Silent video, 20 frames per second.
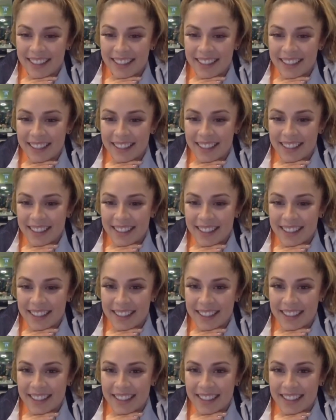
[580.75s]

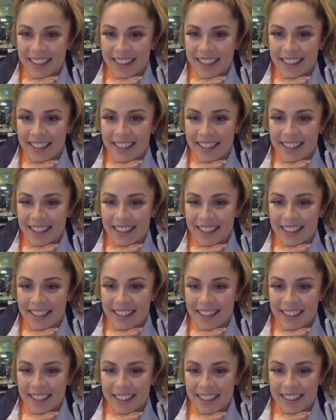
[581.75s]

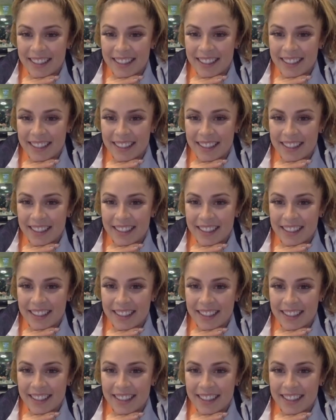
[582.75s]

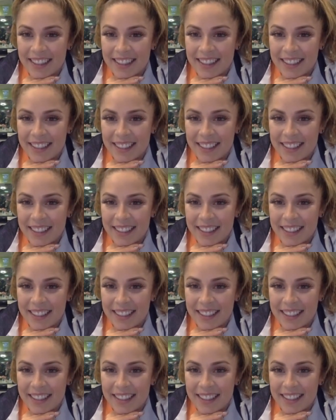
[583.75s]

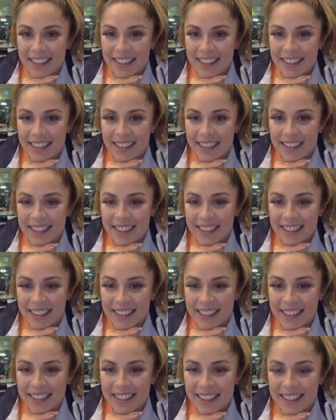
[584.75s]

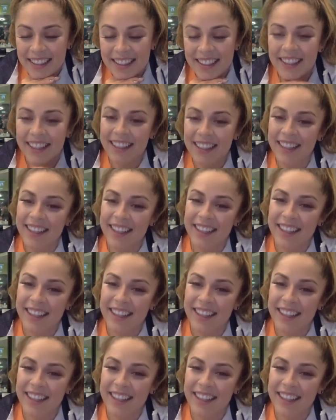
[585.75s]
[no speech]